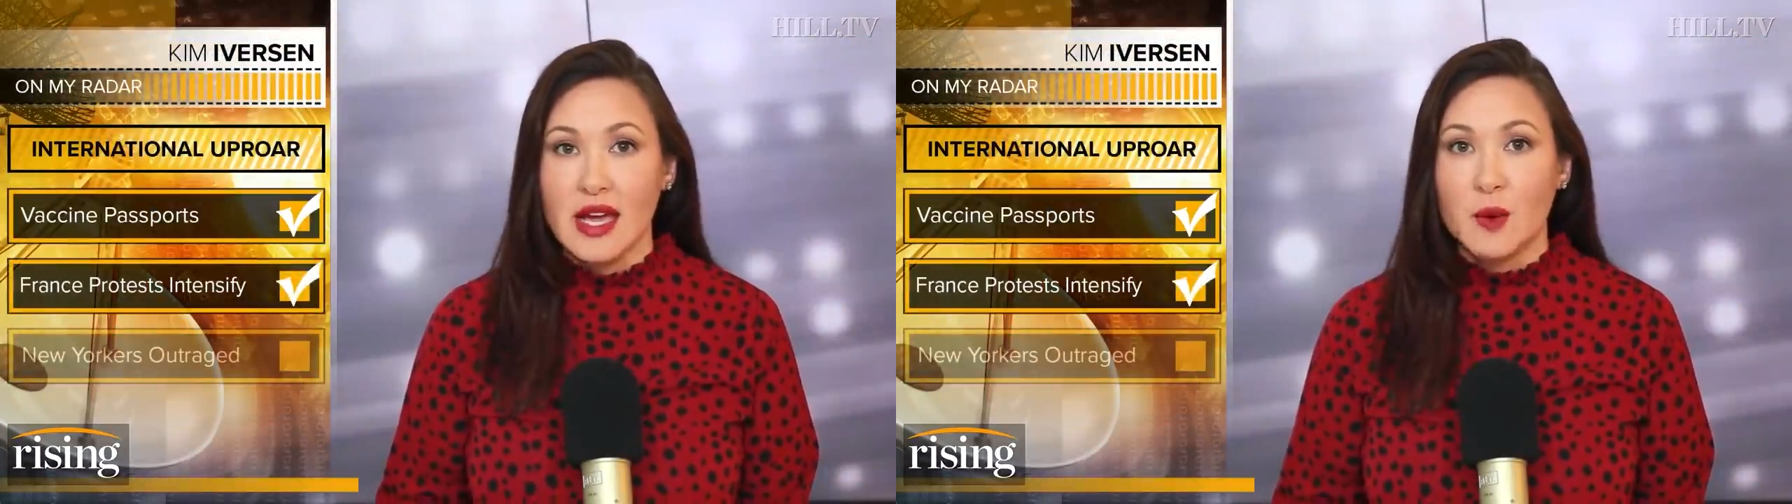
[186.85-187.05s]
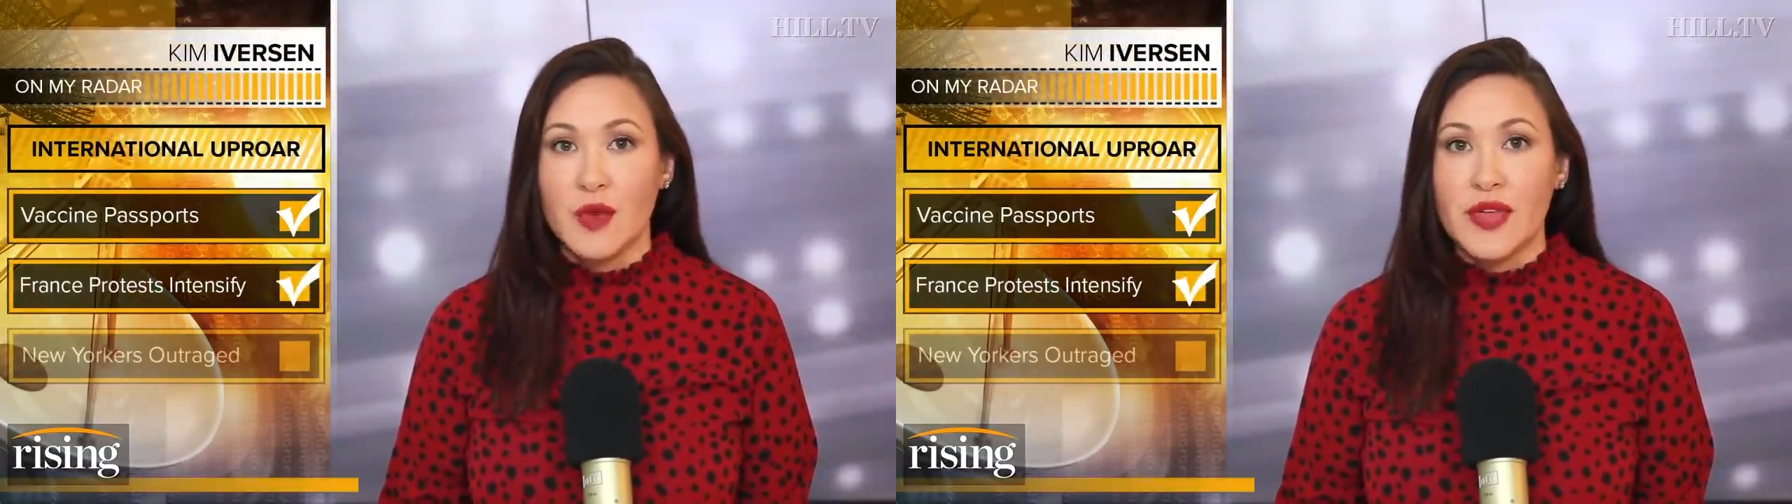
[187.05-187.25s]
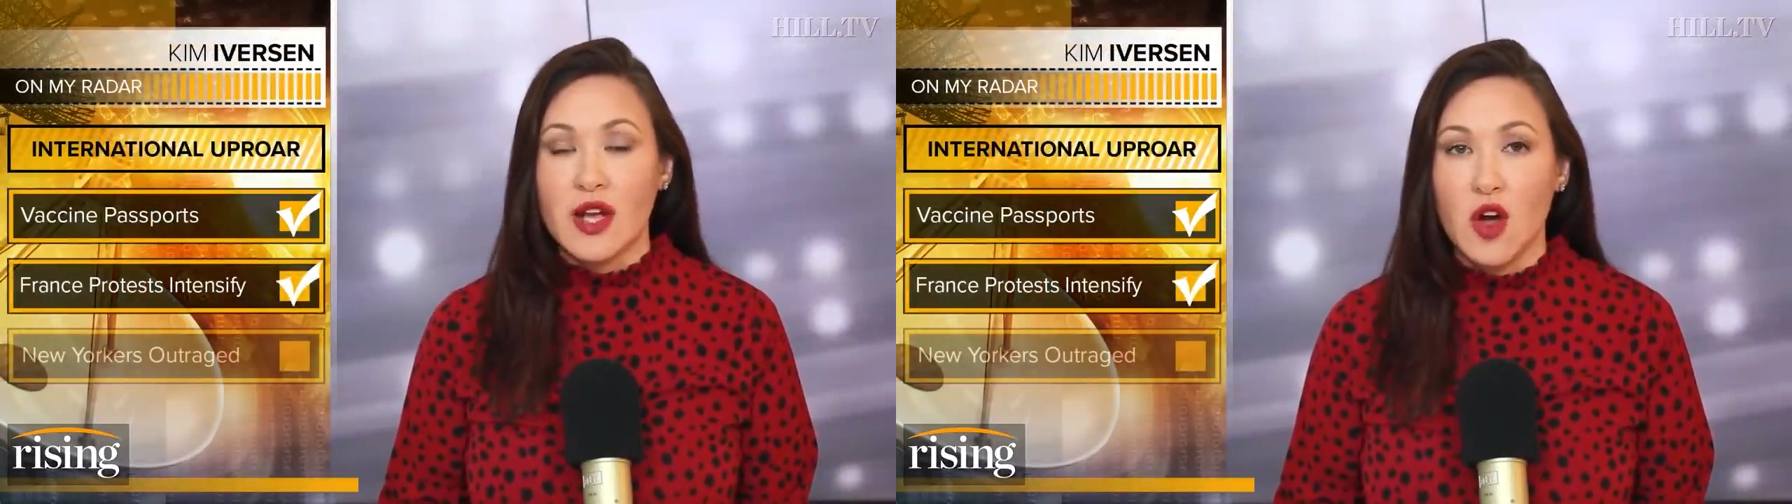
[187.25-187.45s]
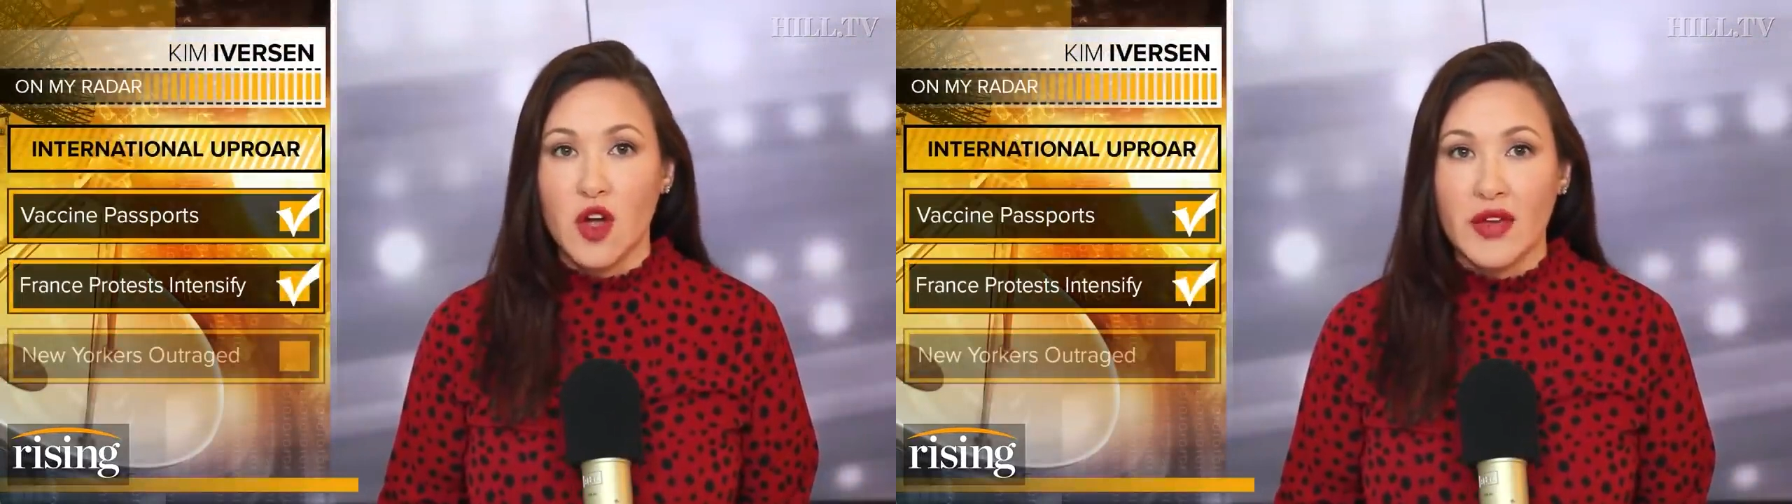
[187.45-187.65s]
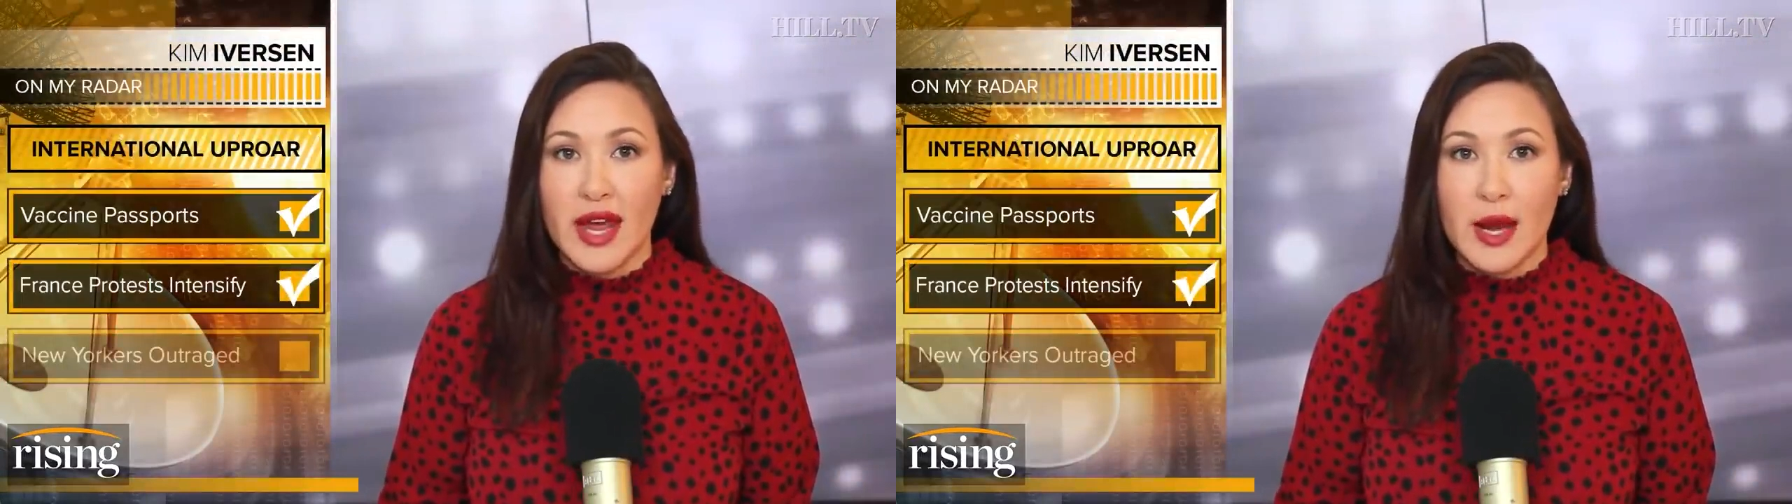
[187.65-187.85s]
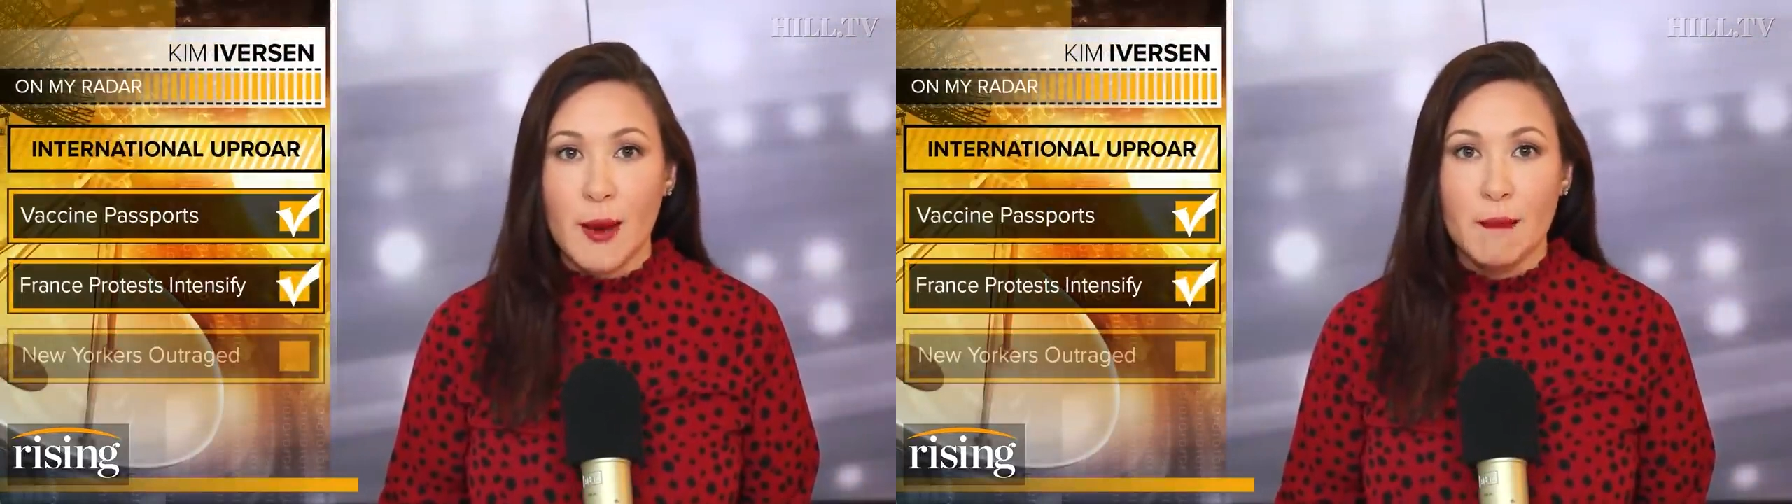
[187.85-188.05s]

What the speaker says: in what they called a